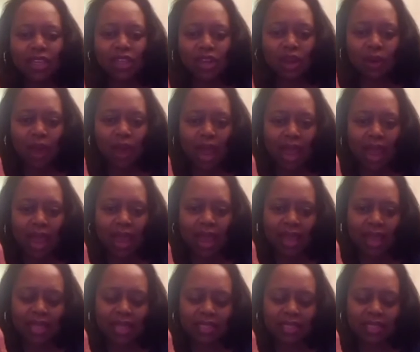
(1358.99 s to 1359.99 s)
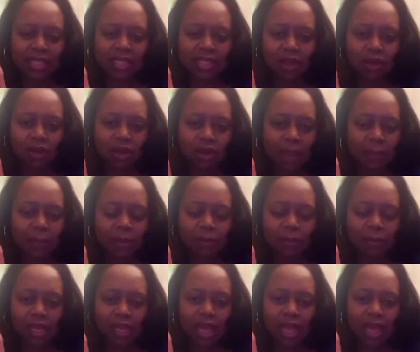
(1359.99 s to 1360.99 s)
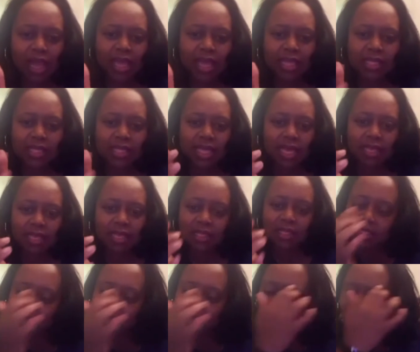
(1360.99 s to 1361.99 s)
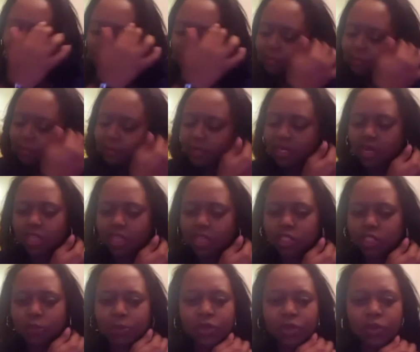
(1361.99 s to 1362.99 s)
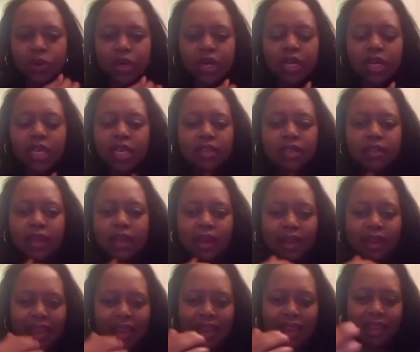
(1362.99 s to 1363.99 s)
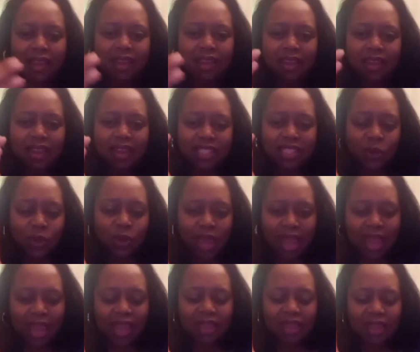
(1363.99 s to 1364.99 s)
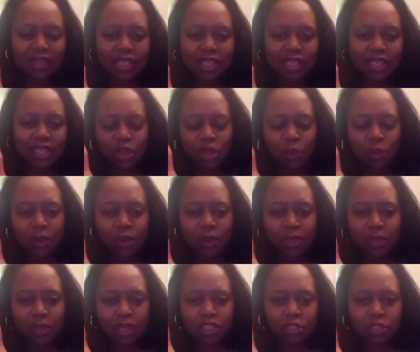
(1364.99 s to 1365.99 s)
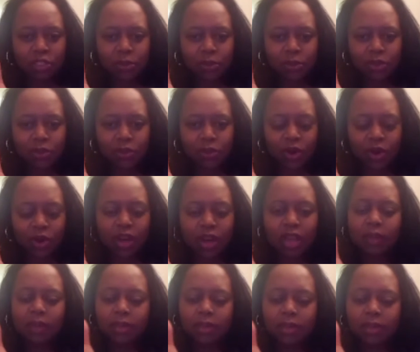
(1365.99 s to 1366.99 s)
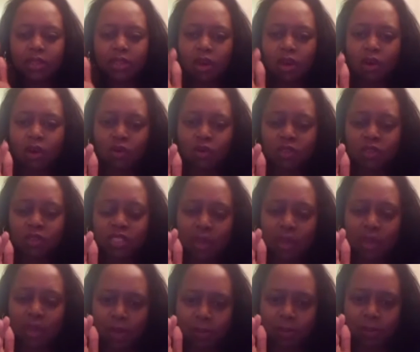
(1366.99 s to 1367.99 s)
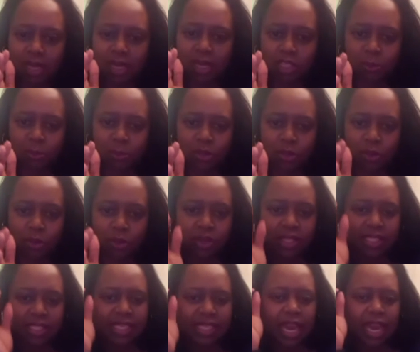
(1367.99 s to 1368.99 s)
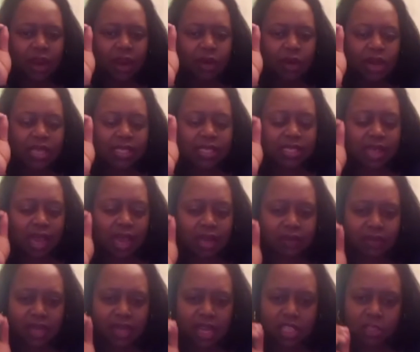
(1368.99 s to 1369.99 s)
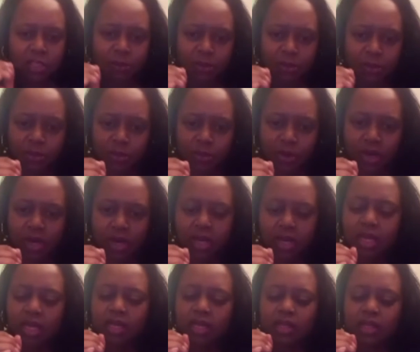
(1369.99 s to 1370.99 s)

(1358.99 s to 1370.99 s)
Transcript: I had to tell a couple of my clients that someone to be an entrepreneur that, hey, it's okay that you don't want to be an entrepreneur, but those that want to be an entrepreneur, the scary side of the entrepreneur,